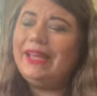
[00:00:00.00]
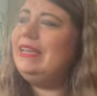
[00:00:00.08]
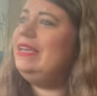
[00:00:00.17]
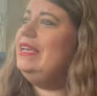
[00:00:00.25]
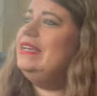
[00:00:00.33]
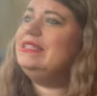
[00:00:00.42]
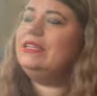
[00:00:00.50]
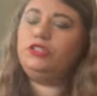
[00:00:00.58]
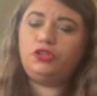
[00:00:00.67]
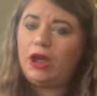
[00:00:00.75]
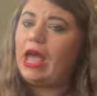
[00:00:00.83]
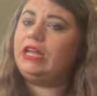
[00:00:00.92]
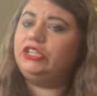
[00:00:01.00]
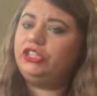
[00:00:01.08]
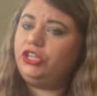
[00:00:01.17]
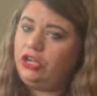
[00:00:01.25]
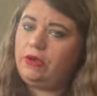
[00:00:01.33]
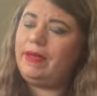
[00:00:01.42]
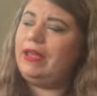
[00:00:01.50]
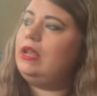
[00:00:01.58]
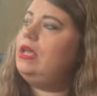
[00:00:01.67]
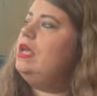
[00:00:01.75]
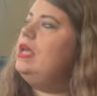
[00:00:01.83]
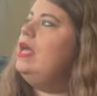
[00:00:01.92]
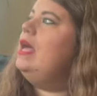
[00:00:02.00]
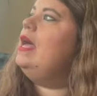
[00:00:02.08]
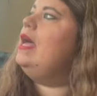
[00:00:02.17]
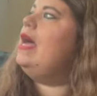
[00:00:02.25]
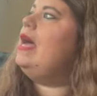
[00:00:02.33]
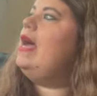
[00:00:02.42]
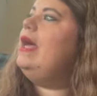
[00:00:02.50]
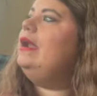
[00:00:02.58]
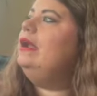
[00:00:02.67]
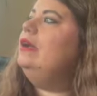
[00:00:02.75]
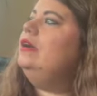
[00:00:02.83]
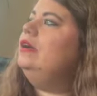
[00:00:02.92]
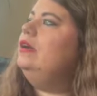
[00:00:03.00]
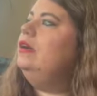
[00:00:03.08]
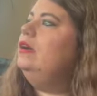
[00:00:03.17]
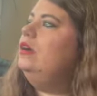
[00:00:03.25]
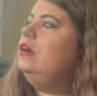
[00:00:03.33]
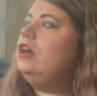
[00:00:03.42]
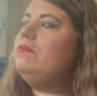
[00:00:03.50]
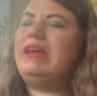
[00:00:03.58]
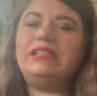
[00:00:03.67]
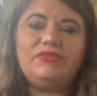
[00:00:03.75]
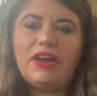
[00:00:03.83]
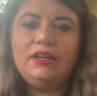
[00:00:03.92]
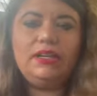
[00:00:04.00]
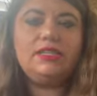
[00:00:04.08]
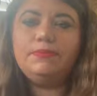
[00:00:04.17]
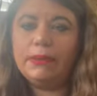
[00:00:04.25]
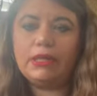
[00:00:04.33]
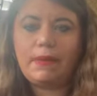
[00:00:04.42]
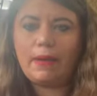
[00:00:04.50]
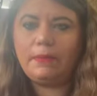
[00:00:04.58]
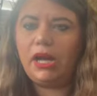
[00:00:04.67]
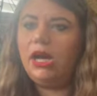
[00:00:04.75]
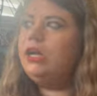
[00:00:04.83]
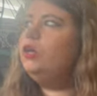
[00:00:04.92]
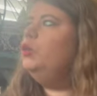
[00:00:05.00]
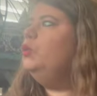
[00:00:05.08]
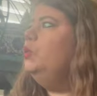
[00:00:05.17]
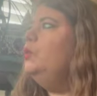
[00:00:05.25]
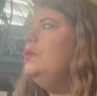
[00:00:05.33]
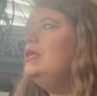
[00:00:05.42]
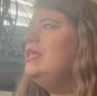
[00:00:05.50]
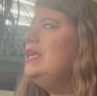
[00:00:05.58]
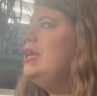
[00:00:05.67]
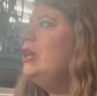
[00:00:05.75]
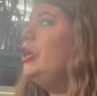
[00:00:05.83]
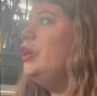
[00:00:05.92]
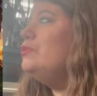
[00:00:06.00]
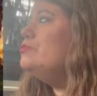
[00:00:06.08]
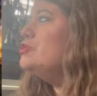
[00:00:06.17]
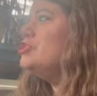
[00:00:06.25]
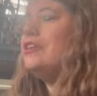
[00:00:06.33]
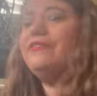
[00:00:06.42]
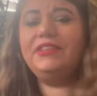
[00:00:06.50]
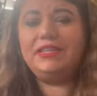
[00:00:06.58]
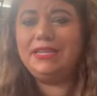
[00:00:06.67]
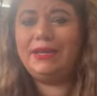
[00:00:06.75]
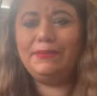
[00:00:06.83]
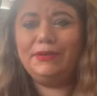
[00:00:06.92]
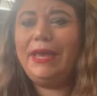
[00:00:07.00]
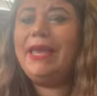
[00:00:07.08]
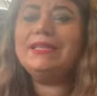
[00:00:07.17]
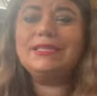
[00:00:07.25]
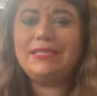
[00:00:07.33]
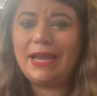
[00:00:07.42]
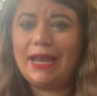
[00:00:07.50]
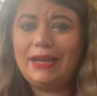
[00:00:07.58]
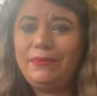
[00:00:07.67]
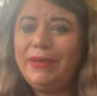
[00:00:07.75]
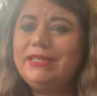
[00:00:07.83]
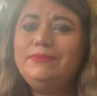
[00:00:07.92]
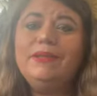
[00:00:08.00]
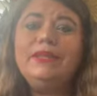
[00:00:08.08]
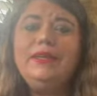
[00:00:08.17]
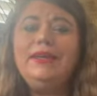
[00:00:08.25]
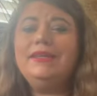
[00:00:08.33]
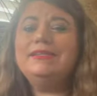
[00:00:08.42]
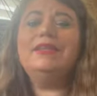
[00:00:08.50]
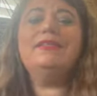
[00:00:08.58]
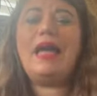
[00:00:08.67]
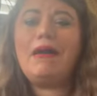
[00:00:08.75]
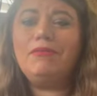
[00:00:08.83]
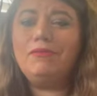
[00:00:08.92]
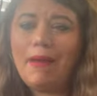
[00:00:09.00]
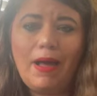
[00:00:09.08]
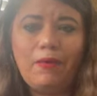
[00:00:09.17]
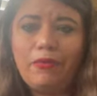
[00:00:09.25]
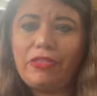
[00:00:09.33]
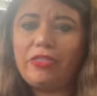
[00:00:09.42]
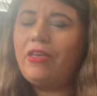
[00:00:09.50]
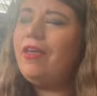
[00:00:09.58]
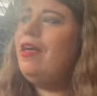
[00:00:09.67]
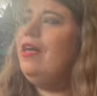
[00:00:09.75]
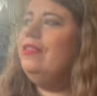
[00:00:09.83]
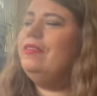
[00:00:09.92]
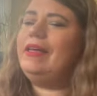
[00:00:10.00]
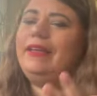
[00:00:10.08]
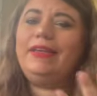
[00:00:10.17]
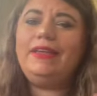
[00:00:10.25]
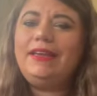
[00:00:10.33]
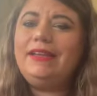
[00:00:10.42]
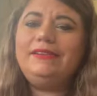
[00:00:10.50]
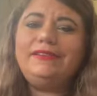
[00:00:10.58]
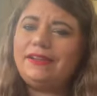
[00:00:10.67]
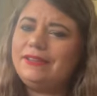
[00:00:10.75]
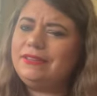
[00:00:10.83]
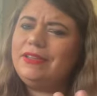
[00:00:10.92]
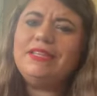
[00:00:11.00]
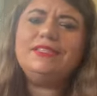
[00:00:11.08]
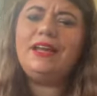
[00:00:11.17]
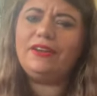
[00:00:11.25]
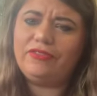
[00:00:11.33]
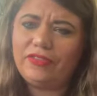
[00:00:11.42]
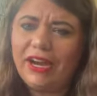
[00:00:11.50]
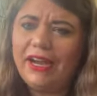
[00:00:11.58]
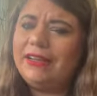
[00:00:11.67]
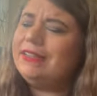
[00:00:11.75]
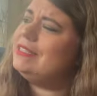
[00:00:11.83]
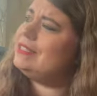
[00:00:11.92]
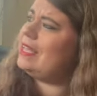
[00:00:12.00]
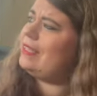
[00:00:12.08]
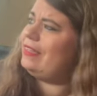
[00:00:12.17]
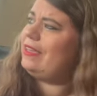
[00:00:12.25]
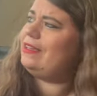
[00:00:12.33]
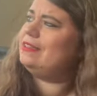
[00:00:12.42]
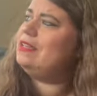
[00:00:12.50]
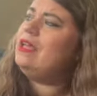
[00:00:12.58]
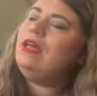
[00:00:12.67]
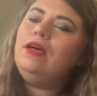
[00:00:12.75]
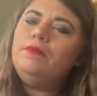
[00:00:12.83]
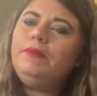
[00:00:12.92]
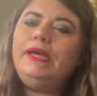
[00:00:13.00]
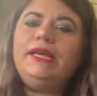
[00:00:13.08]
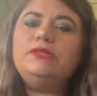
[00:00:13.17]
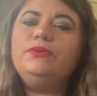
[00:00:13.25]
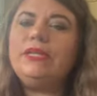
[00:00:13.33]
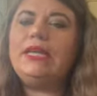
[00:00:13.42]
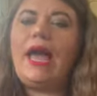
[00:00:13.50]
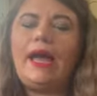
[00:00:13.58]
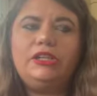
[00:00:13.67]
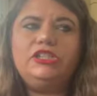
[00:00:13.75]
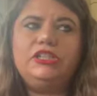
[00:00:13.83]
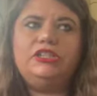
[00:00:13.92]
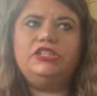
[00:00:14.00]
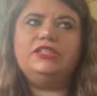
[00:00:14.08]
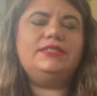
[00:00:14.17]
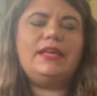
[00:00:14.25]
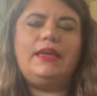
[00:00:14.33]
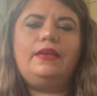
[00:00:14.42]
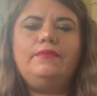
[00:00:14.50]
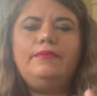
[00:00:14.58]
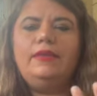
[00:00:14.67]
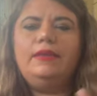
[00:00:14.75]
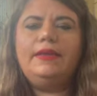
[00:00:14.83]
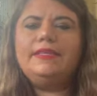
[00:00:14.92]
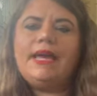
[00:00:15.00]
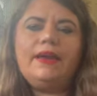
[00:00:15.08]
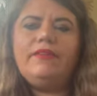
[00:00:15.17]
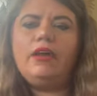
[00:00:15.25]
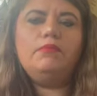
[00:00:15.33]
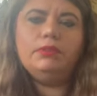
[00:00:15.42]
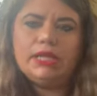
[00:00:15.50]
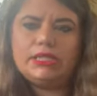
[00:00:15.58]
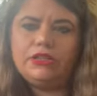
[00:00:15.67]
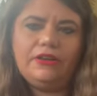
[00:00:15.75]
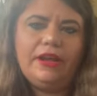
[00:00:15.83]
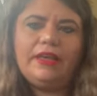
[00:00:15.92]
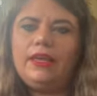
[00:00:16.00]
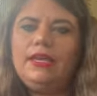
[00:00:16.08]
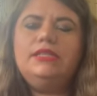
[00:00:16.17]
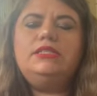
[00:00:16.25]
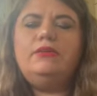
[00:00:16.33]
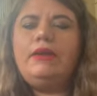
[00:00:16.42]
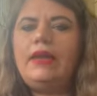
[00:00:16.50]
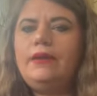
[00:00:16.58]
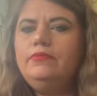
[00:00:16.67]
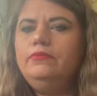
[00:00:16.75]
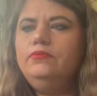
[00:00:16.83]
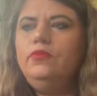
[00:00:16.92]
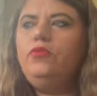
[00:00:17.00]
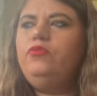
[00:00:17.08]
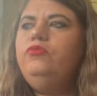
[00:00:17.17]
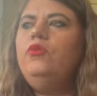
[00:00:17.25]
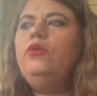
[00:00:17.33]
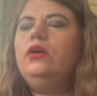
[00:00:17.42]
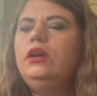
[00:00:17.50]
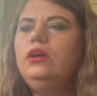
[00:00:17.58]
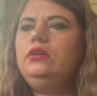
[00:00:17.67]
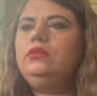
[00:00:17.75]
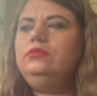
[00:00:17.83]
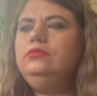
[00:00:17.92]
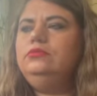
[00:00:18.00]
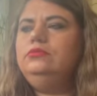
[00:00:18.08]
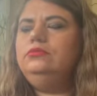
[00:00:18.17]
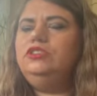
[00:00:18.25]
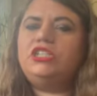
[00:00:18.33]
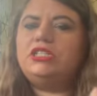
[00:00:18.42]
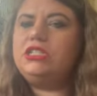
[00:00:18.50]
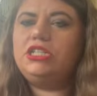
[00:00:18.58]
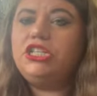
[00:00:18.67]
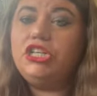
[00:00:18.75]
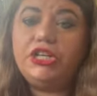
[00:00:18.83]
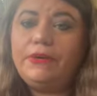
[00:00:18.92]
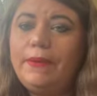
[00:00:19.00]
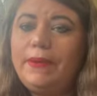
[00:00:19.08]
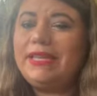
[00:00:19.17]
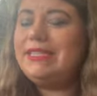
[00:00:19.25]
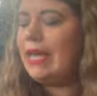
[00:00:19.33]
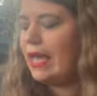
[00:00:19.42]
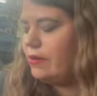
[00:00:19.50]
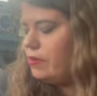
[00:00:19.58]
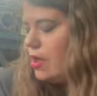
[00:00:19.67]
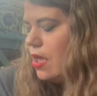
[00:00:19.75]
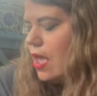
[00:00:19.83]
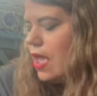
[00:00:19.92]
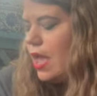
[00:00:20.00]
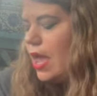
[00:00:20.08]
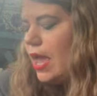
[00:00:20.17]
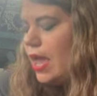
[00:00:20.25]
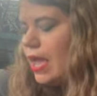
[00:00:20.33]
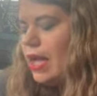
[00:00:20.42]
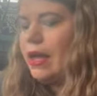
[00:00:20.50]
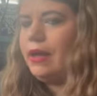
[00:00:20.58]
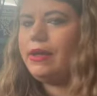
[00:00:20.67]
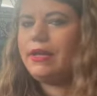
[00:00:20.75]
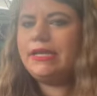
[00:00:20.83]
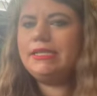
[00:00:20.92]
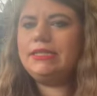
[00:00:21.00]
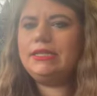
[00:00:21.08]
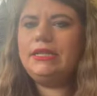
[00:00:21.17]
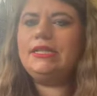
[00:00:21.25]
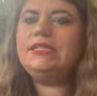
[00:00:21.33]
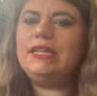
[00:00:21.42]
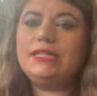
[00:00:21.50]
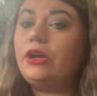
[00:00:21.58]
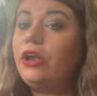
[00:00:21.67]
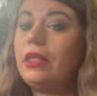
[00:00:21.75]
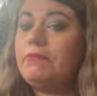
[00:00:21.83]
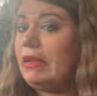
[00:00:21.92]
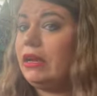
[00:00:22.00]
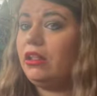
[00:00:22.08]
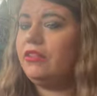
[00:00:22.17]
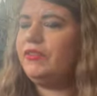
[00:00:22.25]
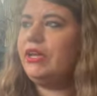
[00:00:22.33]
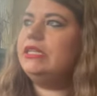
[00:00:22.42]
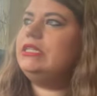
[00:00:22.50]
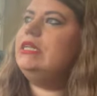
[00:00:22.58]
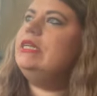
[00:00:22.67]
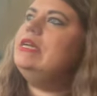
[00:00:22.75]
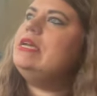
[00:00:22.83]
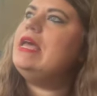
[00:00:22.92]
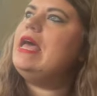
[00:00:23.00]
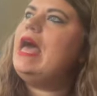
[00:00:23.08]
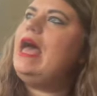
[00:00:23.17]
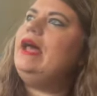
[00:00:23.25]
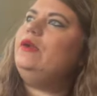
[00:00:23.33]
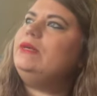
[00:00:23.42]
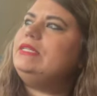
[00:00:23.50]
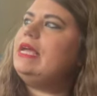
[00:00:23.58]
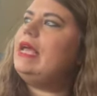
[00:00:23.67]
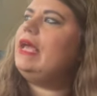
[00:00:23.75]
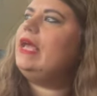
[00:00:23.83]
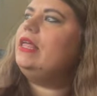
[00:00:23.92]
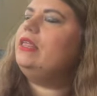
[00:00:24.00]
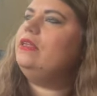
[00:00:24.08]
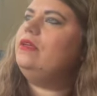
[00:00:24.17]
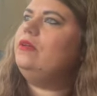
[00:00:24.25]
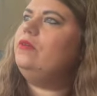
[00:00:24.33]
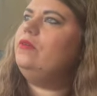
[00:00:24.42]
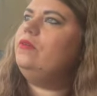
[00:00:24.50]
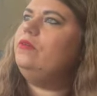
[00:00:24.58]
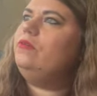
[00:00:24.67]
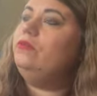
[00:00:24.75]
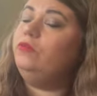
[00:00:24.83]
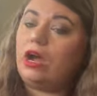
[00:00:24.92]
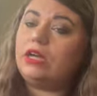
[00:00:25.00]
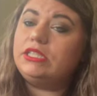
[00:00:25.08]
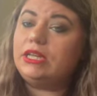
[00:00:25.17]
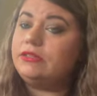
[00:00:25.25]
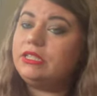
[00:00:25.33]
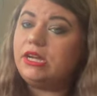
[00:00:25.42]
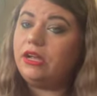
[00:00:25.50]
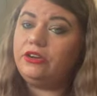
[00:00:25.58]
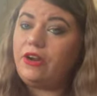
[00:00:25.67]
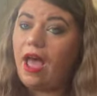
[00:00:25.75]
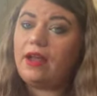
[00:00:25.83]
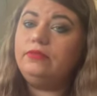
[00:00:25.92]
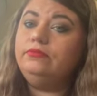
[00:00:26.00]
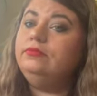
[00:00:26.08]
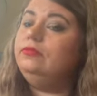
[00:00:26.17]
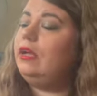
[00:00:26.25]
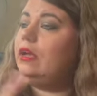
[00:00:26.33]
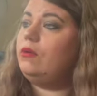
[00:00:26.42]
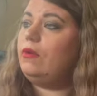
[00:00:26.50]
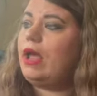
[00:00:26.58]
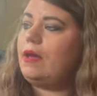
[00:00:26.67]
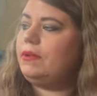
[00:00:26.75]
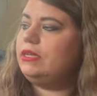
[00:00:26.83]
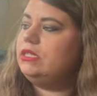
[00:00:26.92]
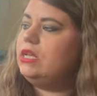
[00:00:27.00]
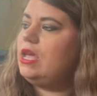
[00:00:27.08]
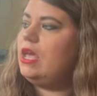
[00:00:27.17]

And he is a trash human. And her best friend is Billy Babcock, who the coach of the team can't stand because Billy is a loud mouth. Like, he's not afraid to say things, but he's really actually just like, it's kind of like a blustering. Like, he's doing it for just to do it because he can't. And he doesn't necessarily mean all of it. And one day, Roxy goes to tell her dad, like, what happened.